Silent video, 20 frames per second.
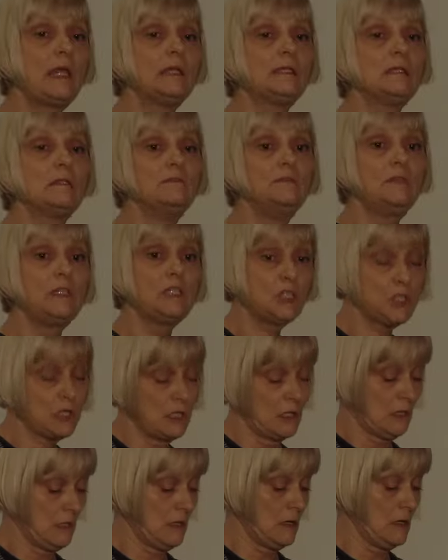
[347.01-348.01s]
and the
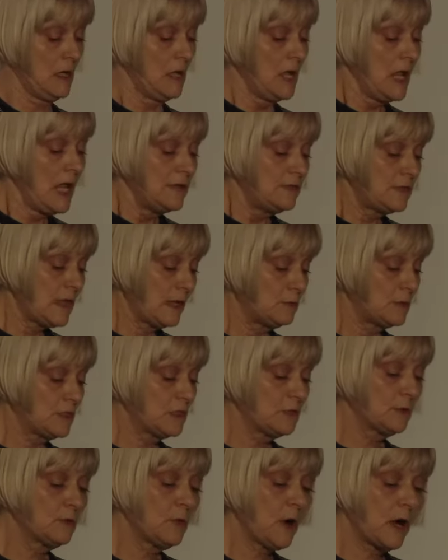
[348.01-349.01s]
vision that
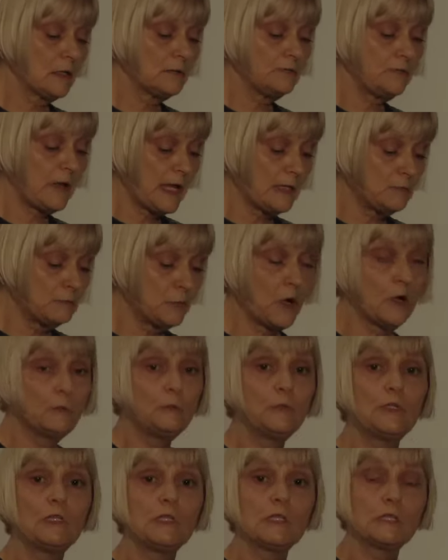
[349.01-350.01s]
was required Van
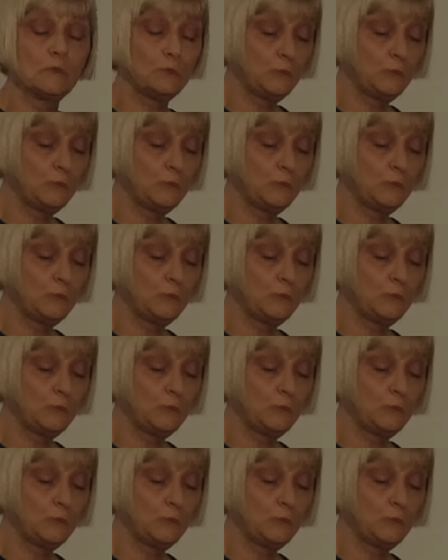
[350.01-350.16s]
Roberts,